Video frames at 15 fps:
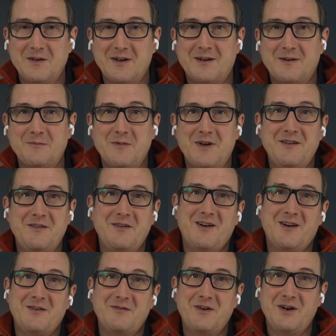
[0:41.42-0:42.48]
um, and
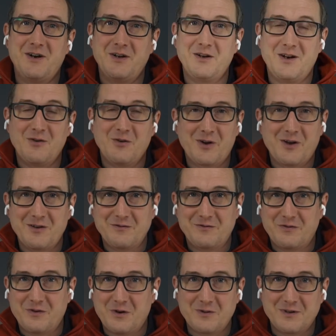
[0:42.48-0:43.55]
are very looking
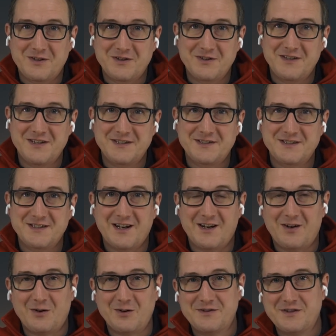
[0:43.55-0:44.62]
forward to this.
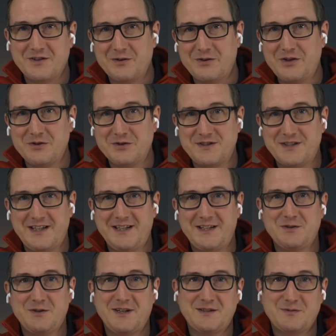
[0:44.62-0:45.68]
Also, a new city
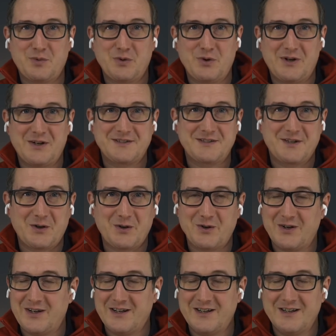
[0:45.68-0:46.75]
to explore. So
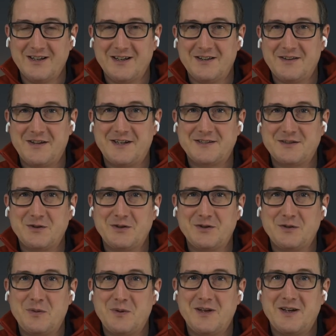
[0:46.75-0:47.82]
there's going
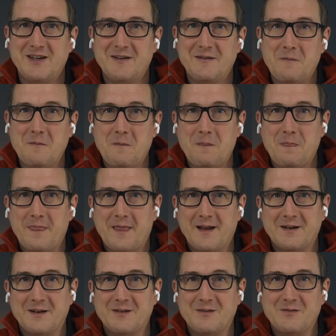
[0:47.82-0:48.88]
to be
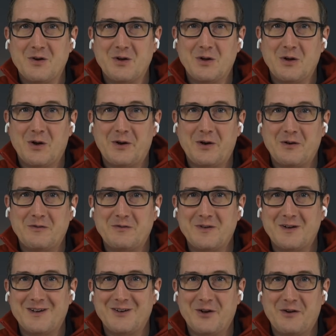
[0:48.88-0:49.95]
uh, a lot of
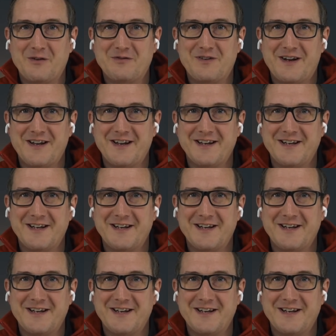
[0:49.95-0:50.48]
a lot of fun, I